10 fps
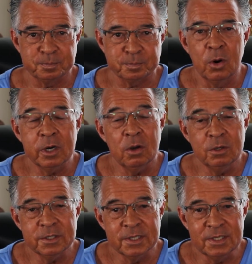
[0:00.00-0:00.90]
Or go
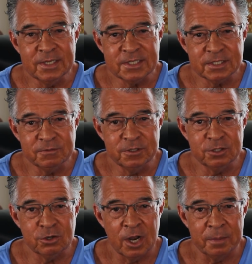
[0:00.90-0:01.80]
to the lists of
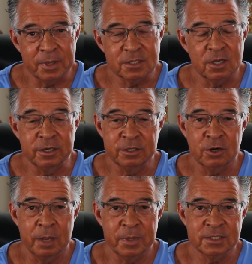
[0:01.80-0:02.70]
nootropics on
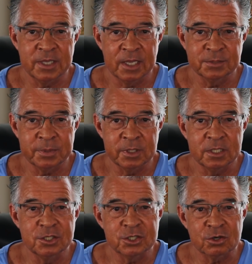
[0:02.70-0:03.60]
Nootropics Expert
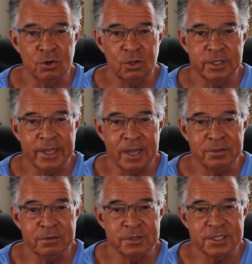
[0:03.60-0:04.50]
and scroll down
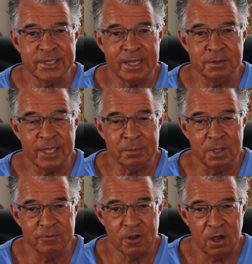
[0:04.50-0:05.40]
through the
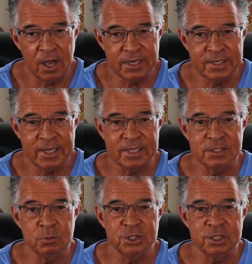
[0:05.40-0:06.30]
table of
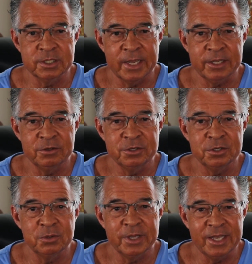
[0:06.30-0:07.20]
contents, which will take you
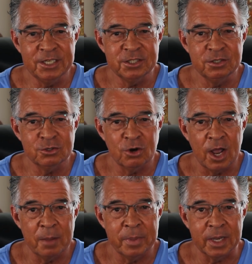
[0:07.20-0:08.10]
to each
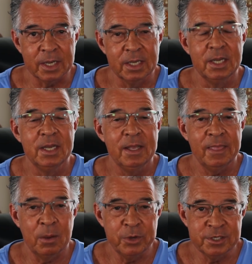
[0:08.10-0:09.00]
nootropic
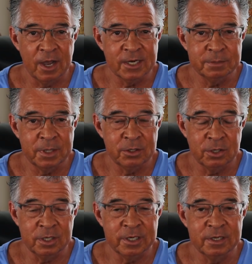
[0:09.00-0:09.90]
that we talked about
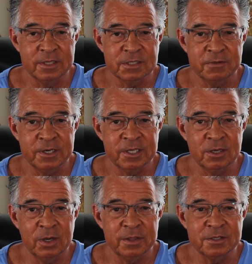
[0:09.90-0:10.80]
earlier in this
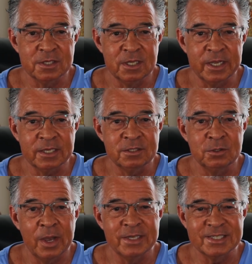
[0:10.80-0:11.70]
video, and there's a link
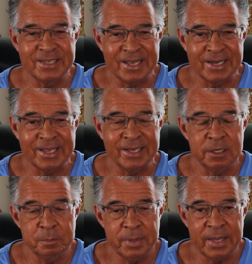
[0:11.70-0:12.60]
to its
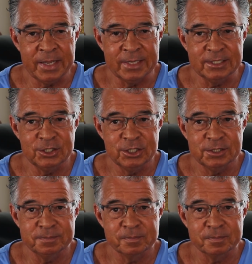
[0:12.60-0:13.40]
dedicated page.